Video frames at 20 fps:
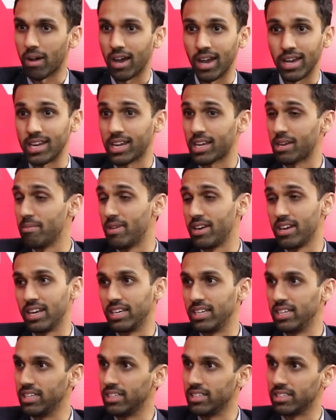I recommend
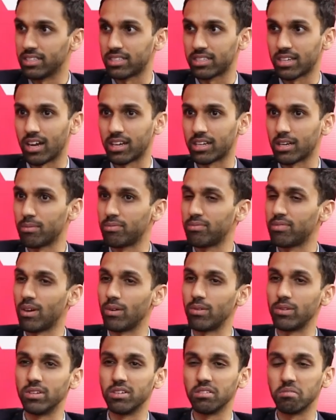any startup
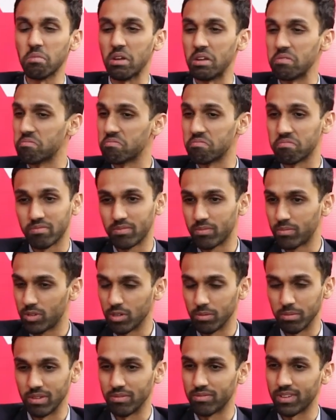founder, and
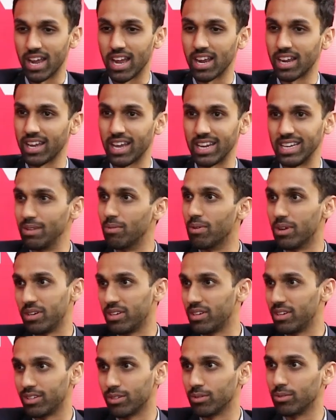to be frank,
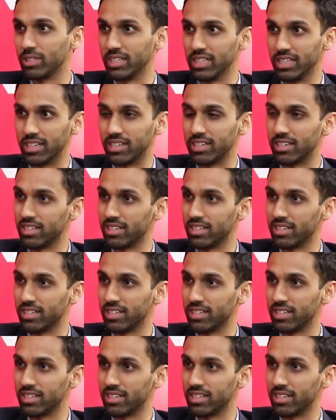anyone, to read it.